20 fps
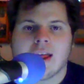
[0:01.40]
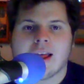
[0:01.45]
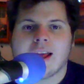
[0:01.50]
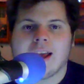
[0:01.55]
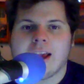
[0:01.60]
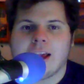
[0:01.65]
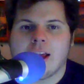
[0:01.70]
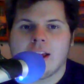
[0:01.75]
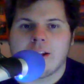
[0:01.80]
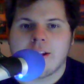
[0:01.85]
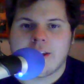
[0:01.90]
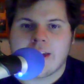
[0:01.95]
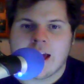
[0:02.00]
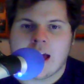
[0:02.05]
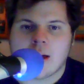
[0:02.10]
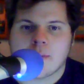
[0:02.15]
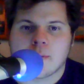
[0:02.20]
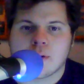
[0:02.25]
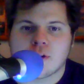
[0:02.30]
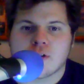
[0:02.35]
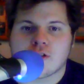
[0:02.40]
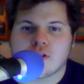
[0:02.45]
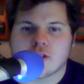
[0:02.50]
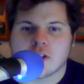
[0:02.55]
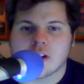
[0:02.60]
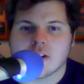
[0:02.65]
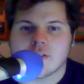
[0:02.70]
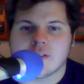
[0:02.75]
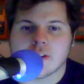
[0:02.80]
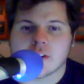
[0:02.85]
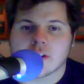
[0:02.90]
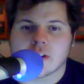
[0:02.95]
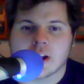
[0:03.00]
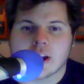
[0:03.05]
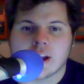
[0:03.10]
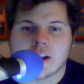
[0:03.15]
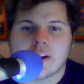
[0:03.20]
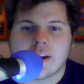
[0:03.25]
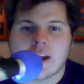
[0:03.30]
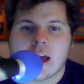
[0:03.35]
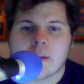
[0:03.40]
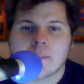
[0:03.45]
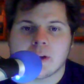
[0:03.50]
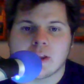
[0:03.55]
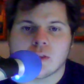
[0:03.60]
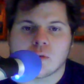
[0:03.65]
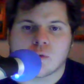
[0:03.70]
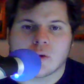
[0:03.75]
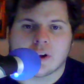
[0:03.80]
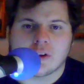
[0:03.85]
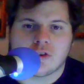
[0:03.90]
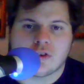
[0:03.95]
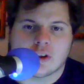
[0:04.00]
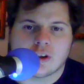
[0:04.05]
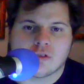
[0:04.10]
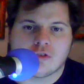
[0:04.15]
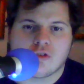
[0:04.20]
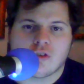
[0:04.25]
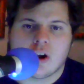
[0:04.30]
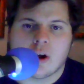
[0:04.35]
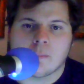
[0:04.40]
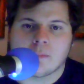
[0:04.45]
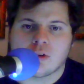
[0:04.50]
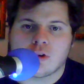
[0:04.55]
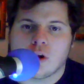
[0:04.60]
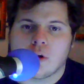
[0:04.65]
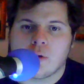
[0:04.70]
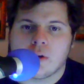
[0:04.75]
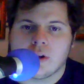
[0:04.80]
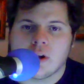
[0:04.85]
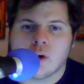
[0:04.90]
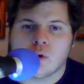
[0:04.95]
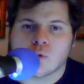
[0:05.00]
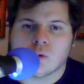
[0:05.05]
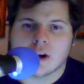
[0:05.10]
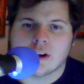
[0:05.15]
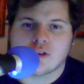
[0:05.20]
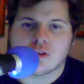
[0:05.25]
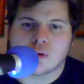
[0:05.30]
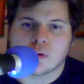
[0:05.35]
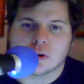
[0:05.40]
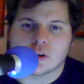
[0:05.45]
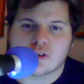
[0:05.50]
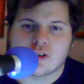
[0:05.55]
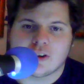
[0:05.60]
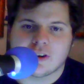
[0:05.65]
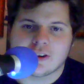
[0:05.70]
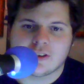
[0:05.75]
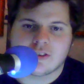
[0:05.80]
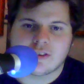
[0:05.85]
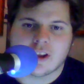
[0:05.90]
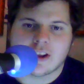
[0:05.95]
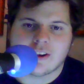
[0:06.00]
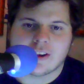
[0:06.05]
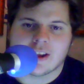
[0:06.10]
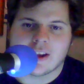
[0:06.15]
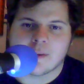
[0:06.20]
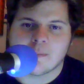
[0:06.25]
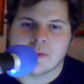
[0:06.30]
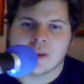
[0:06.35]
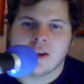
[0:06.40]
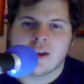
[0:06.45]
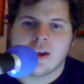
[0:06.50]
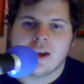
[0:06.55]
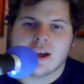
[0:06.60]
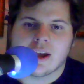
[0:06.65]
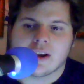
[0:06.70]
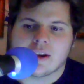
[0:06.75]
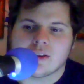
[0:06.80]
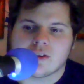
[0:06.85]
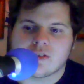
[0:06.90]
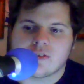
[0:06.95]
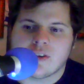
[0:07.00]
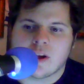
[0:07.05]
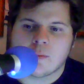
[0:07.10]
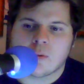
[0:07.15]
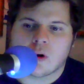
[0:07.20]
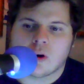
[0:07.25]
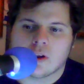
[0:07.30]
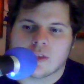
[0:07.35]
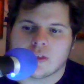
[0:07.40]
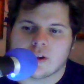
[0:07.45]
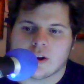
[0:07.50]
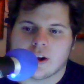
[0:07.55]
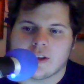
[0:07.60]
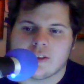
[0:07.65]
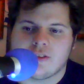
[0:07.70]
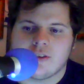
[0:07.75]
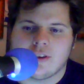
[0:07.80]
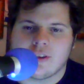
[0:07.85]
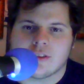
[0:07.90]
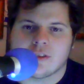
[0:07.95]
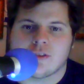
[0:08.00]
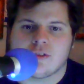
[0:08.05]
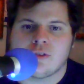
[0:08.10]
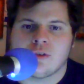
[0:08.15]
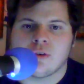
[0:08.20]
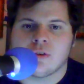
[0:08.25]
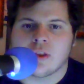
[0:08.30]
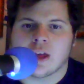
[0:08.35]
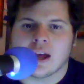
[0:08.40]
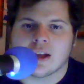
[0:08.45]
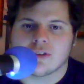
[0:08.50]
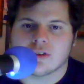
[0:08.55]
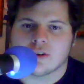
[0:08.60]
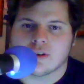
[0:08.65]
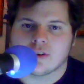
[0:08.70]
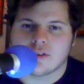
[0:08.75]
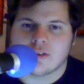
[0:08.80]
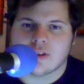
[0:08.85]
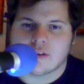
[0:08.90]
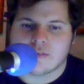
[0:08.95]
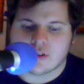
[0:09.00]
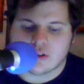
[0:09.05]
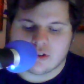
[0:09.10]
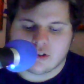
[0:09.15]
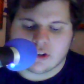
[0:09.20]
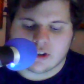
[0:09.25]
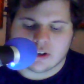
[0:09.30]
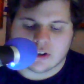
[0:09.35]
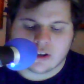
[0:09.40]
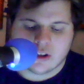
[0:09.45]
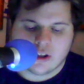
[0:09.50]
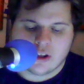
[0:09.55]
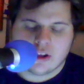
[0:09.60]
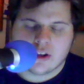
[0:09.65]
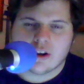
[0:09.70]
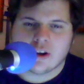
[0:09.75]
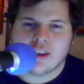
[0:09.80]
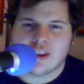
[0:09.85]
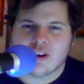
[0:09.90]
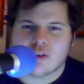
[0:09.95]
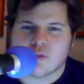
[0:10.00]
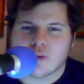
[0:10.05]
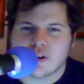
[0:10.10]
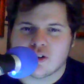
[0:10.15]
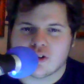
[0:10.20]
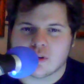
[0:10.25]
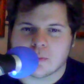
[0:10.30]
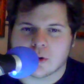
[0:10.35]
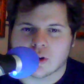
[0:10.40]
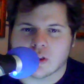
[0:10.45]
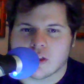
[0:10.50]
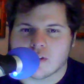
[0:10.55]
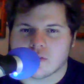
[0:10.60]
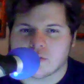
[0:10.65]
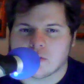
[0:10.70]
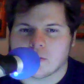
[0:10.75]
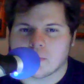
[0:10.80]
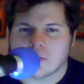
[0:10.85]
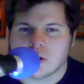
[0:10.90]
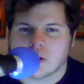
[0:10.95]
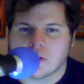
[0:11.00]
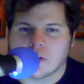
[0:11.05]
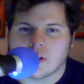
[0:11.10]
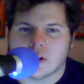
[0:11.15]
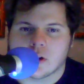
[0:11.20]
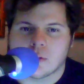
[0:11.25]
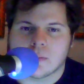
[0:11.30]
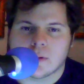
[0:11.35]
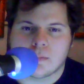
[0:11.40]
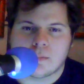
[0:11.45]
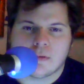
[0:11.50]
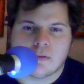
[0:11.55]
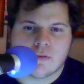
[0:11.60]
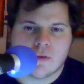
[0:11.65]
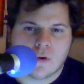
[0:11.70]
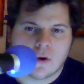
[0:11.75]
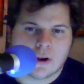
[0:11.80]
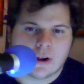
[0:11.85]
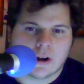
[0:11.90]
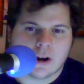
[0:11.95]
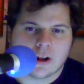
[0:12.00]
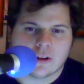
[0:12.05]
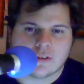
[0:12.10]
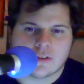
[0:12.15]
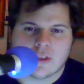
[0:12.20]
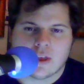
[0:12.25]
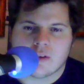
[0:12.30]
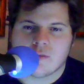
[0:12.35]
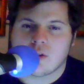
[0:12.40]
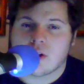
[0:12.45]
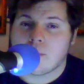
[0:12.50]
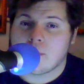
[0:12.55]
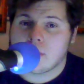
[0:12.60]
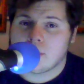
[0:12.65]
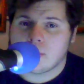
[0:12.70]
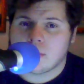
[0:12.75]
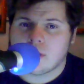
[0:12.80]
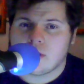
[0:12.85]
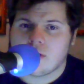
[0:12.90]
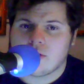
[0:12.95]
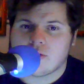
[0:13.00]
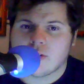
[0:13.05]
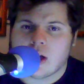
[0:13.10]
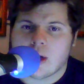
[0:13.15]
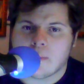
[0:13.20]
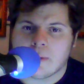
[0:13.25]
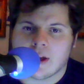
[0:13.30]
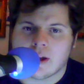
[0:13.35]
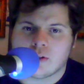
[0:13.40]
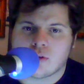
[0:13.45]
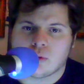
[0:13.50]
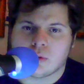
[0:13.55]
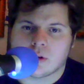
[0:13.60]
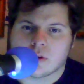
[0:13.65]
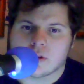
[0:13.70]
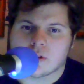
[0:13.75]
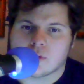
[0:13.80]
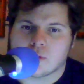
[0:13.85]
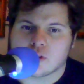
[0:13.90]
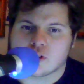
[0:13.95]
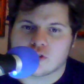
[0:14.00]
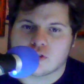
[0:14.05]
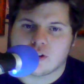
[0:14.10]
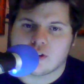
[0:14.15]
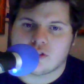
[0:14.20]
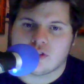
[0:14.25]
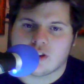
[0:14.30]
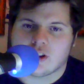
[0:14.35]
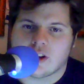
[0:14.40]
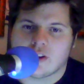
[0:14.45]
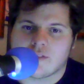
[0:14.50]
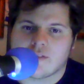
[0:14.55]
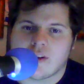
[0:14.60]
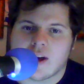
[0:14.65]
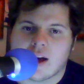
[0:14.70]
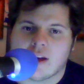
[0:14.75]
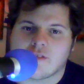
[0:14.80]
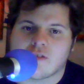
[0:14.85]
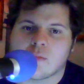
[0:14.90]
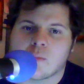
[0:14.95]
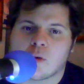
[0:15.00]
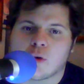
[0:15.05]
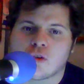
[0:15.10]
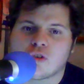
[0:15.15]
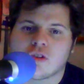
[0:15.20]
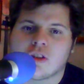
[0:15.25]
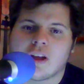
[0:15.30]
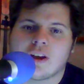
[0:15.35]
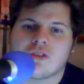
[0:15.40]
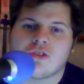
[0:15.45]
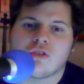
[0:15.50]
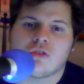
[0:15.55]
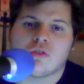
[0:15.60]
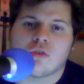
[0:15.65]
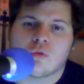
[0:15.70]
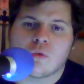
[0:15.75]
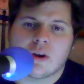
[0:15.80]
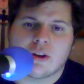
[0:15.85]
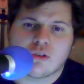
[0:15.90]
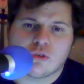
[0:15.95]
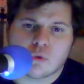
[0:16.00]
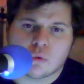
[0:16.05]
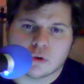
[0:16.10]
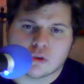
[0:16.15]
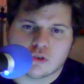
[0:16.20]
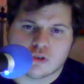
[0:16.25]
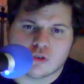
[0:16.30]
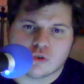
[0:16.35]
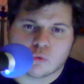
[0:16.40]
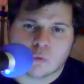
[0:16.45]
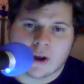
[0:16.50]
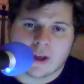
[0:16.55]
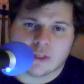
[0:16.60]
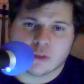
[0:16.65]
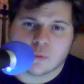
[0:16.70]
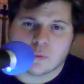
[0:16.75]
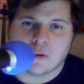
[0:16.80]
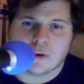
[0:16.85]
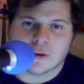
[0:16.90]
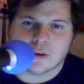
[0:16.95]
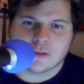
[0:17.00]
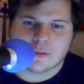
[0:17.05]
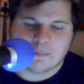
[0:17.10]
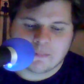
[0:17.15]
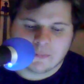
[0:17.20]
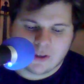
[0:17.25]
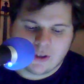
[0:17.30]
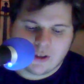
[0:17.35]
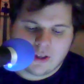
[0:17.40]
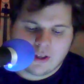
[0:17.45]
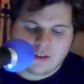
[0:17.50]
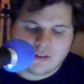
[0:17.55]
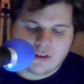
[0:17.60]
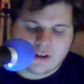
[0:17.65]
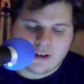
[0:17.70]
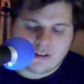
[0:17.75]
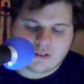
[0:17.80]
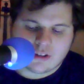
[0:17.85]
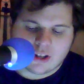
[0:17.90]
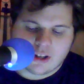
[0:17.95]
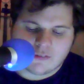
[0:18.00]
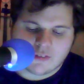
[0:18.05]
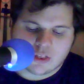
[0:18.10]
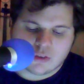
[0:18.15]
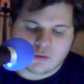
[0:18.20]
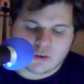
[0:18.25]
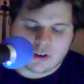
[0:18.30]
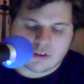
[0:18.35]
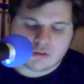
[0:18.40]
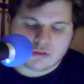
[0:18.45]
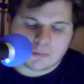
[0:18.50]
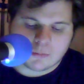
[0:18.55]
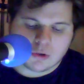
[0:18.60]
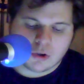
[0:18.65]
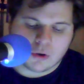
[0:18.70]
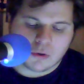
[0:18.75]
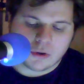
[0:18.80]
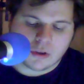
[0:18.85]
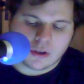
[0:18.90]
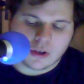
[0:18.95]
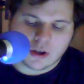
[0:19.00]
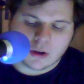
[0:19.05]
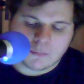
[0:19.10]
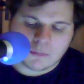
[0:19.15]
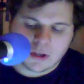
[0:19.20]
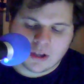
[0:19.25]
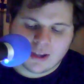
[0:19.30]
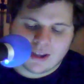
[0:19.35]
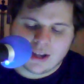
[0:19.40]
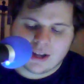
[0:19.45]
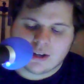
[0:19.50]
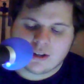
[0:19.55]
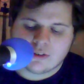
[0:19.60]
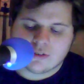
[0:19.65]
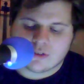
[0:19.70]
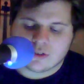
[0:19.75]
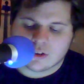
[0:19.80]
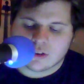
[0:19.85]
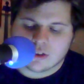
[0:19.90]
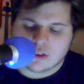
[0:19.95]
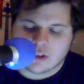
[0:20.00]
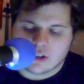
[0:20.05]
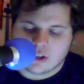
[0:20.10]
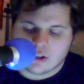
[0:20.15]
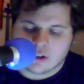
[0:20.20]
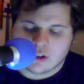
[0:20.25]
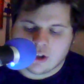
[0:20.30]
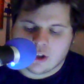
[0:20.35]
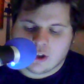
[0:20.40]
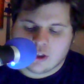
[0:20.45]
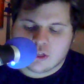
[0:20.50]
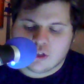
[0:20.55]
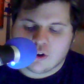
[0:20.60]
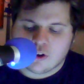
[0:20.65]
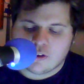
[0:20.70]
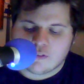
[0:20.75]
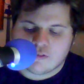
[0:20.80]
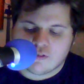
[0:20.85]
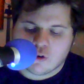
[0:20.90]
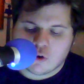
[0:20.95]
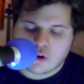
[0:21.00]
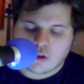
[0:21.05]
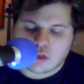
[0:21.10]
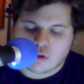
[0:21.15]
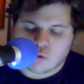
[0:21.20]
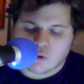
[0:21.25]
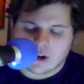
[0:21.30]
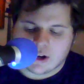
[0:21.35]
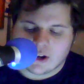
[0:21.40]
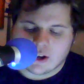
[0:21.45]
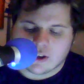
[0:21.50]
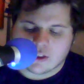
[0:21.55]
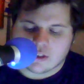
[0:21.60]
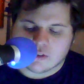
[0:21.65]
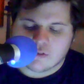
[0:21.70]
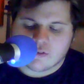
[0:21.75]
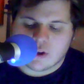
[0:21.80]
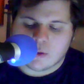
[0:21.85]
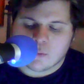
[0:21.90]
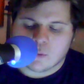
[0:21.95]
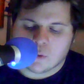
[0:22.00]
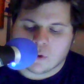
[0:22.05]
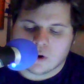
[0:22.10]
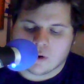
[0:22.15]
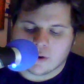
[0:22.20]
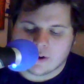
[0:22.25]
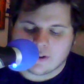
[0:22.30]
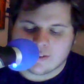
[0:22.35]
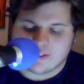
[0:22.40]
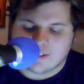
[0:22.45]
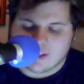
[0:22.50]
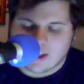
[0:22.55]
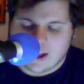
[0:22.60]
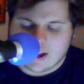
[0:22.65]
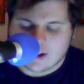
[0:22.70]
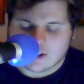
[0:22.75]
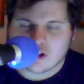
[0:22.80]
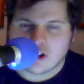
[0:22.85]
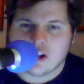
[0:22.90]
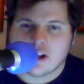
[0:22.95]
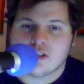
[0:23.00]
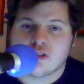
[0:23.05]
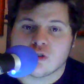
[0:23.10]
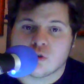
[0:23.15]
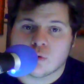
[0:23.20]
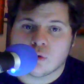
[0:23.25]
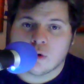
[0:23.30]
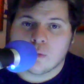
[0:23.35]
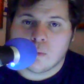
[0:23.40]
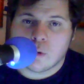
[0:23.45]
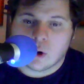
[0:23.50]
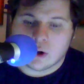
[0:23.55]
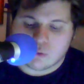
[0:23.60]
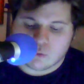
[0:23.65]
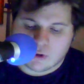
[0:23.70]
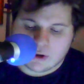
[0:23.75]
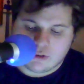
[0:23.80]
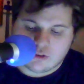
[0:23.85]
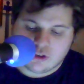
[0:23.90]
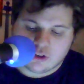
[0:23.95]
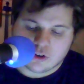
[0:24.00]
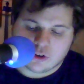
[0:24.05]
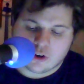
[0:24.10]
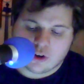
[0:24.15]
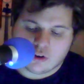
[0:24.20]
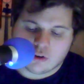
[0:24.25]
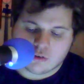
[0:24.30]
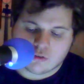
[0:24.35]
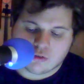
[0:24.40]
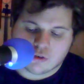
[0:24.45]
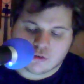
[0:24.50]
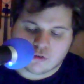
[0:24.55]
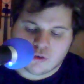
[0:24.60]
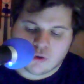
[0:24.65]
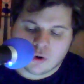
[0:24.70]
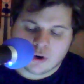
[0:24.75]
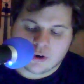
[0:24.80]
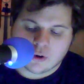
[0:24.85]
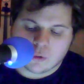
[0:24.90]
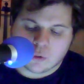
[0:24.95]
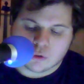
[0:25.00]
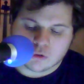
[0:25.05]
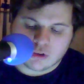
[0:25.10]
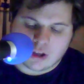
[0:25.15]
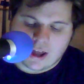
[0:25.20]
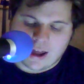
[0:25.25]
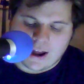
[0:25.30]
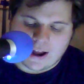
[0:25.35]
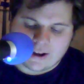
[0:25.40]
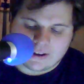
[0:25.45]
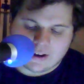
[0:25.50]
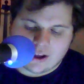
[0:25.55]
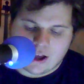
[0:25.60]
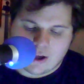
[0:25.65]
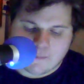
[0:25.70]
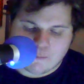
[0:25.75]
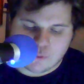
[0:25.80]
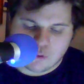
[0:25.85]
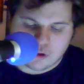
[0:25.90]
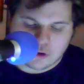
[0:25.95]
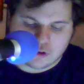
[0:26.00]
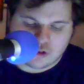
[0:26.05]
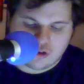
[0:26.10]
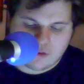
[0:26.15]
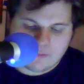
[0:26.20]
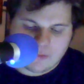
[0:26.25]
Handicapper Steve here, handicapping the racing from Tokyo Racecourse here on Sunday. It is February the 19th, 2017. Going to look at race number 11 from Tokyo, but before we get on to that, remember to please follow me on Twitter at HorseRacingKid5 for more selections for race courses around the world. Today's 11th race from Tokyo. It is the 34th running of the February Stakes. It's a Group 1 race here going for 4-year-olds and upwards.